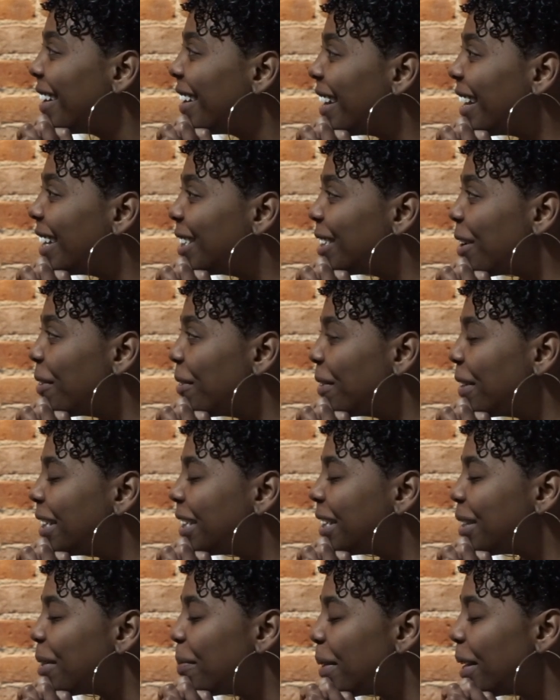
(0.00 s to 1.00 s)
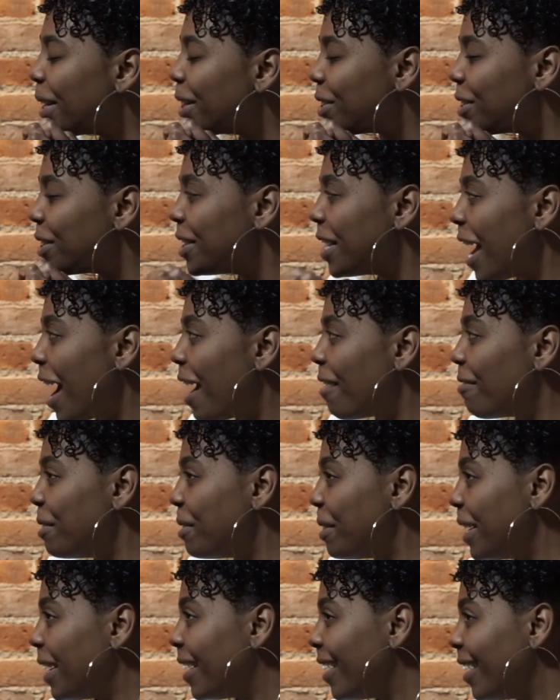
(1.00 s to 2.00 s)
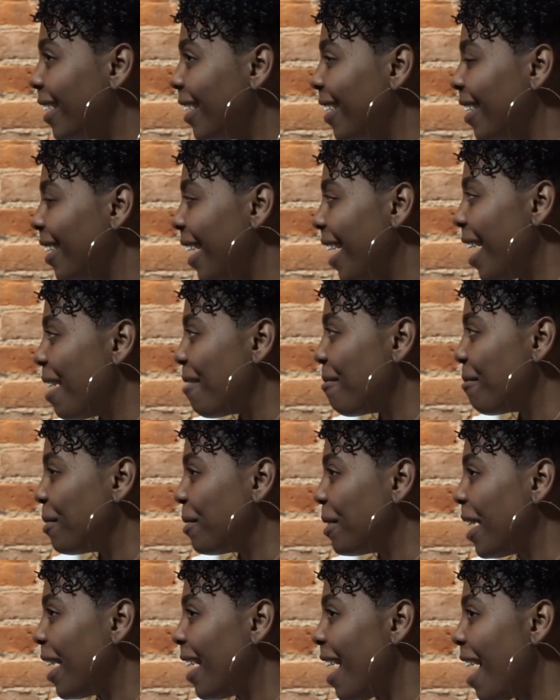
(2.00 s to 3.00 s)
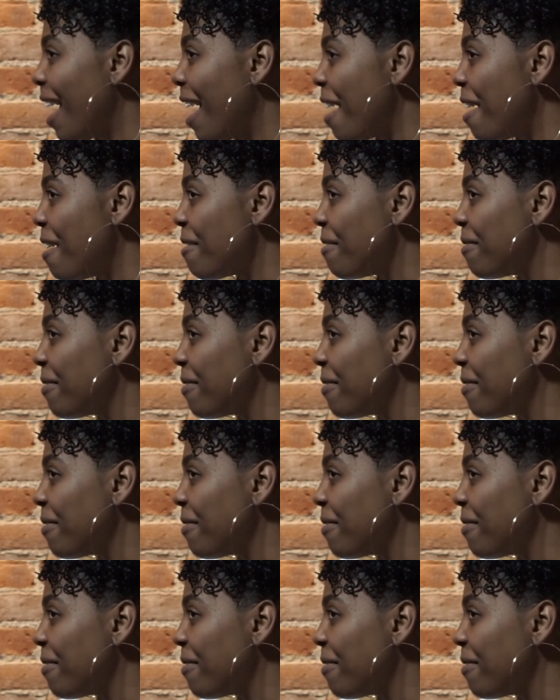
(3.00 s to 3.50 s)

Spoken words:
It's always a pleasure to have you here at Mood AF.